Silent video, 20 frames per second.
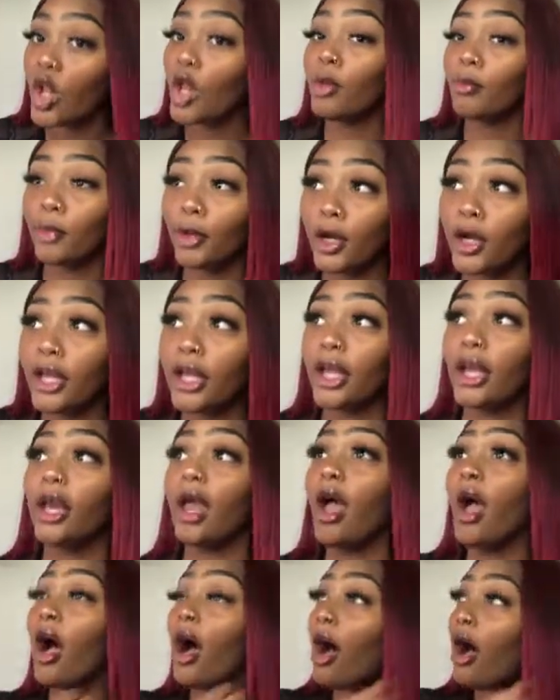Period.
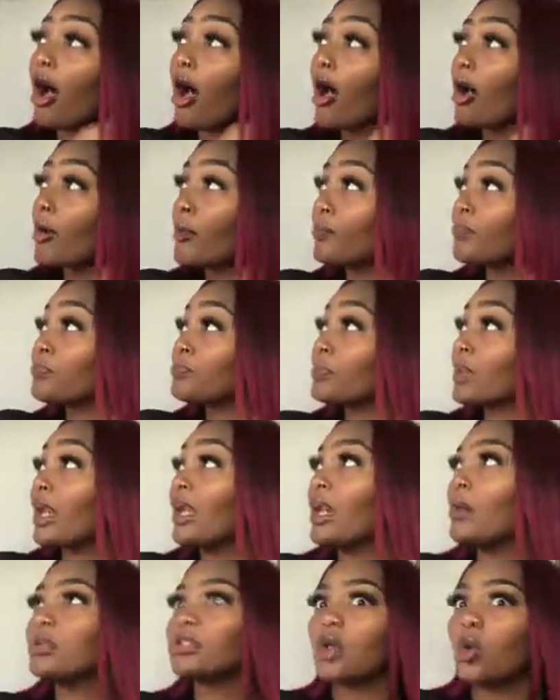And
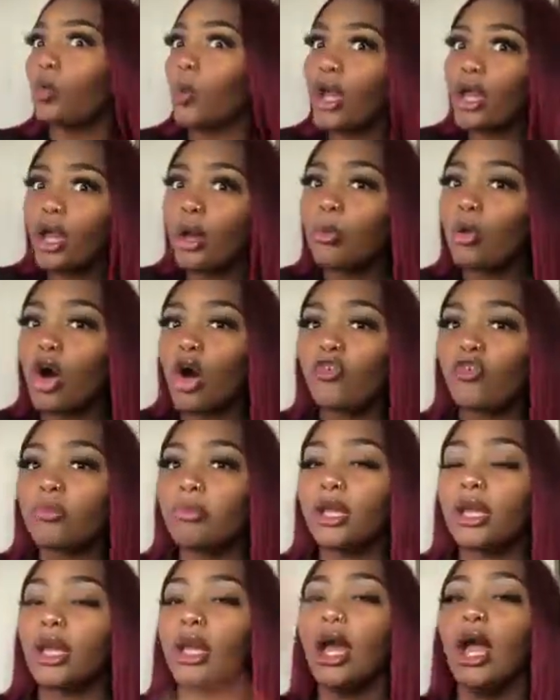it was a wake-up call for
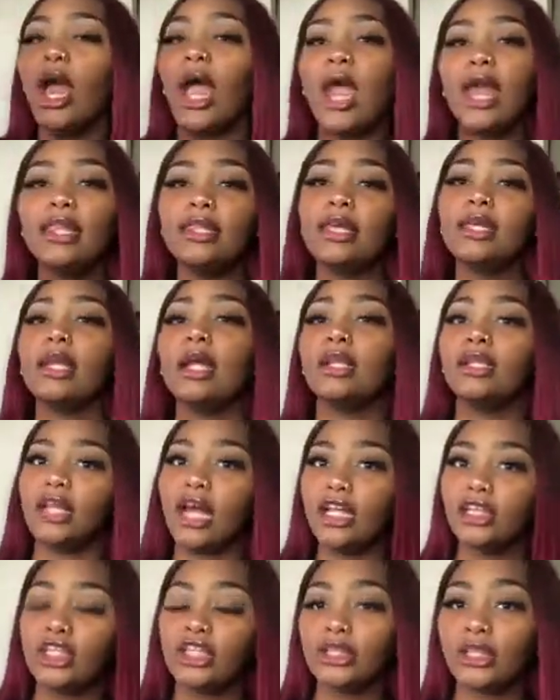me. And then
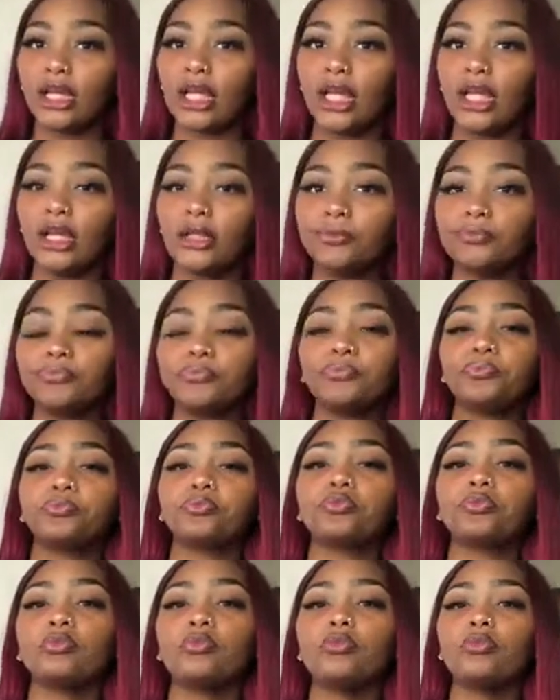another thing,
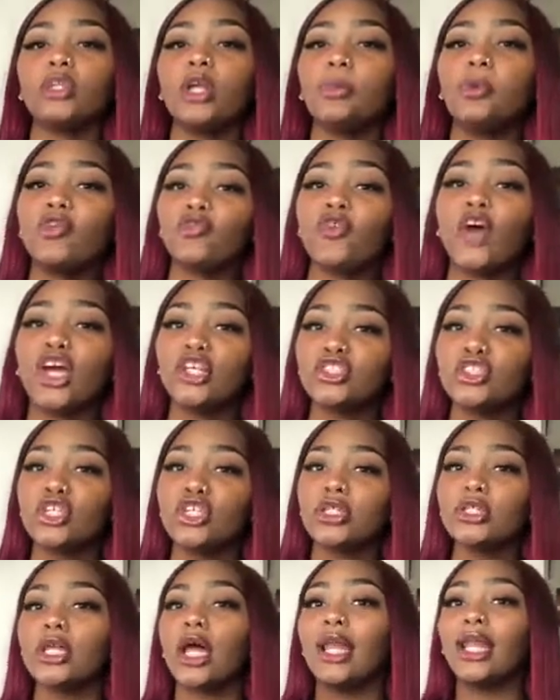
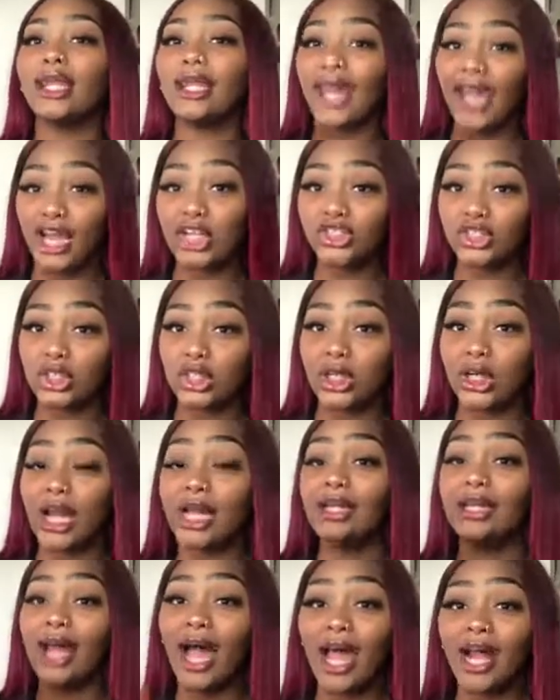professors lecture. A
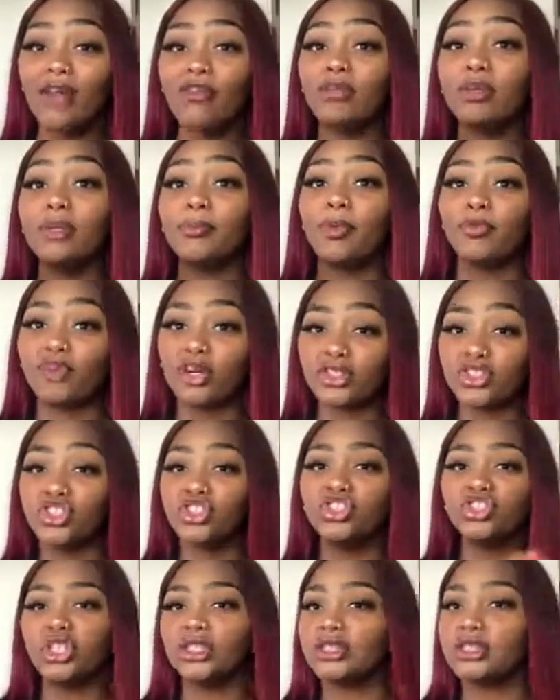lot of
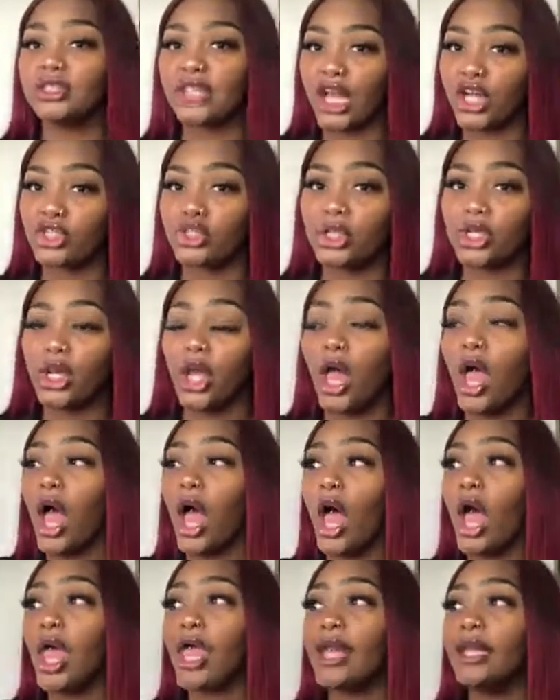professors just lecture.
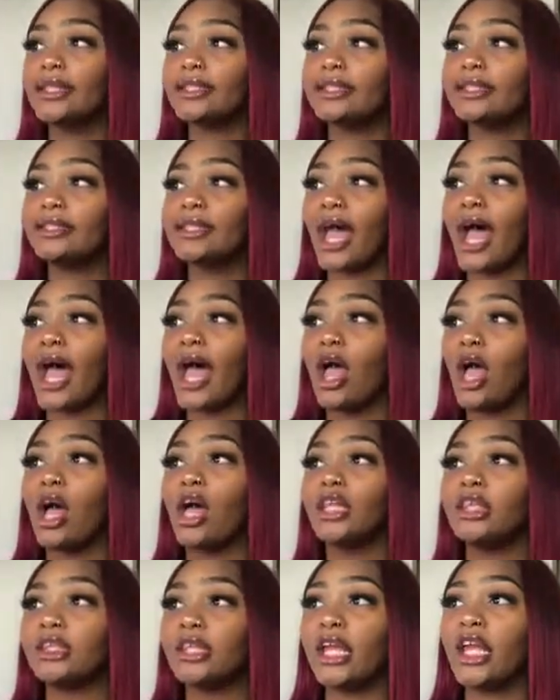It's not
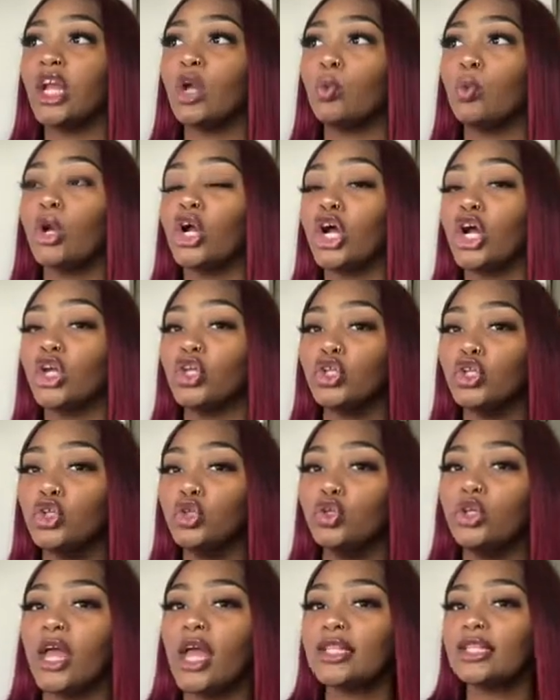a thing where
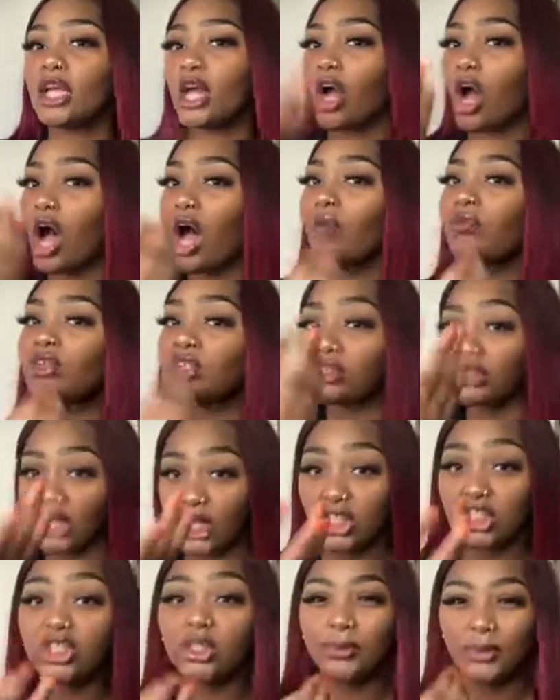it's a
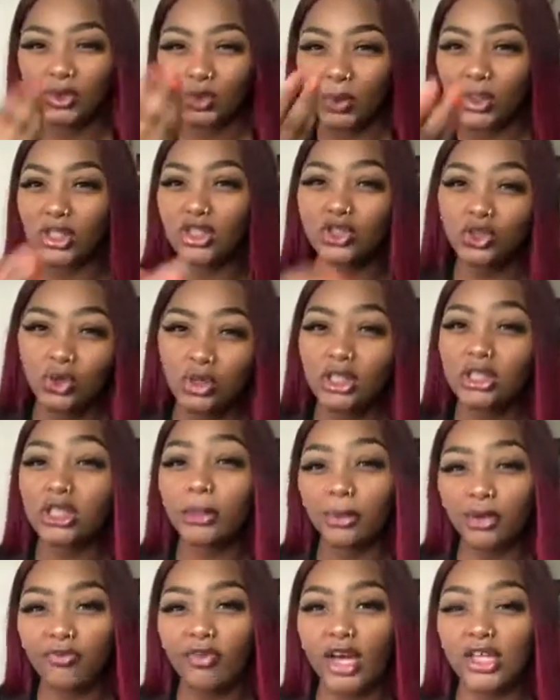conversation between students and
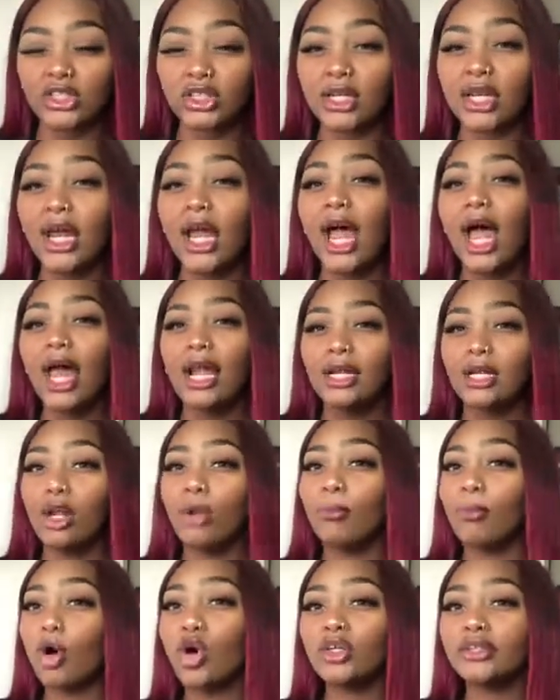professor.
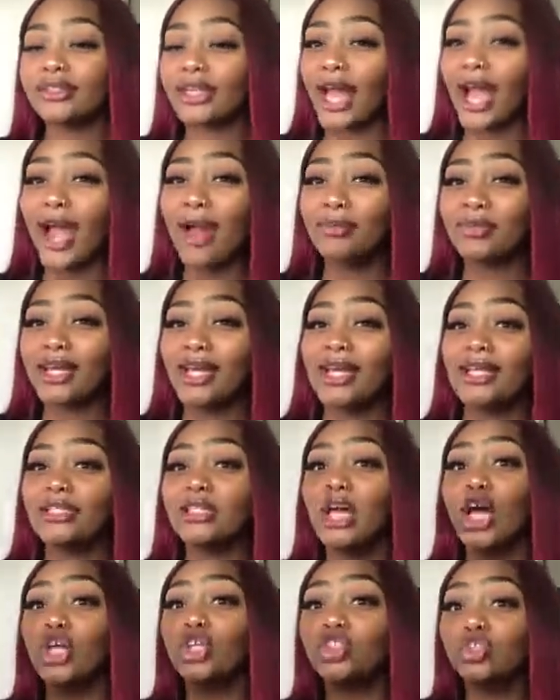Most times
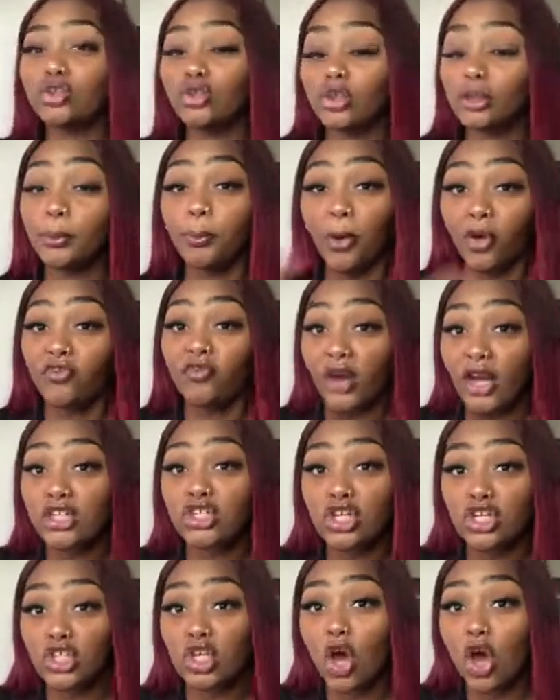it's
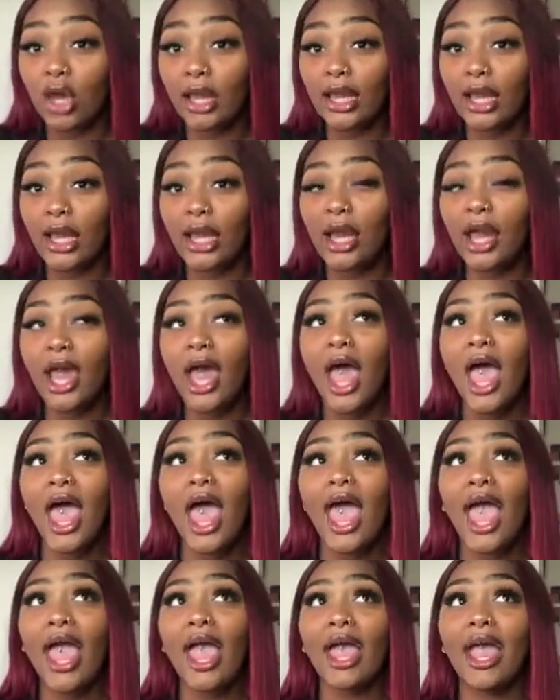professor talking
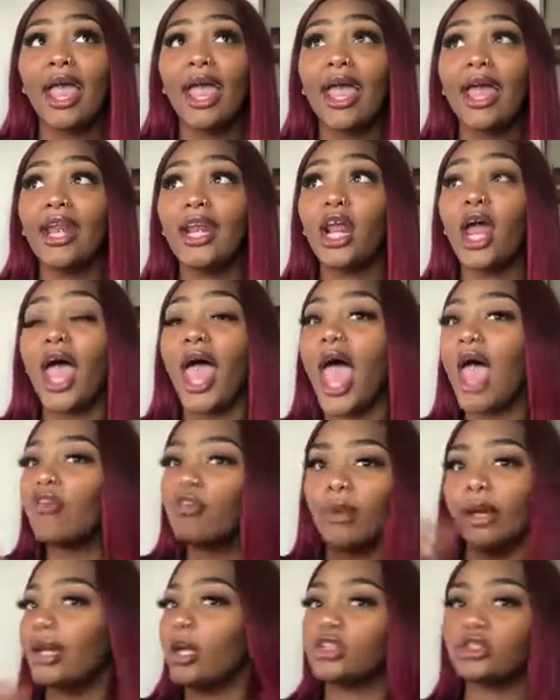and
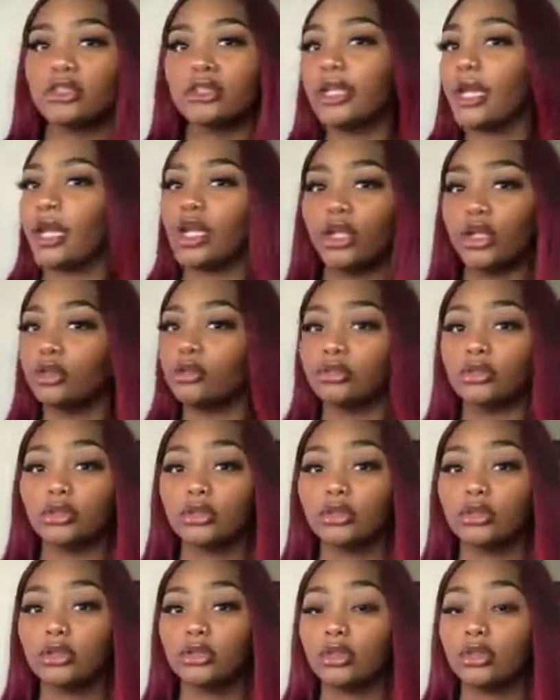everybody else is taking notes.